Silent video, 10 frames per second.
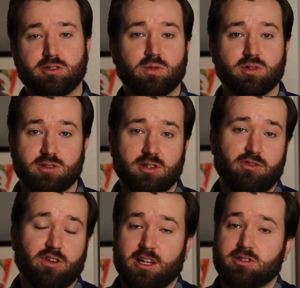towards the
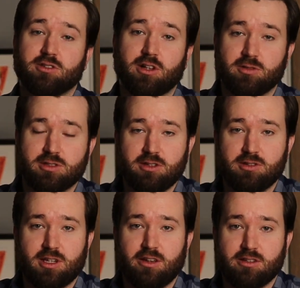financial goals that you
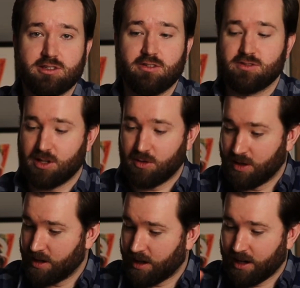set yourself. So
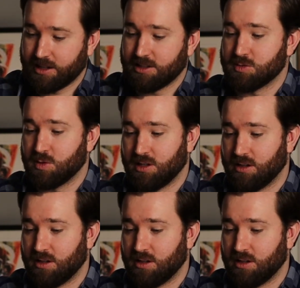I like this one a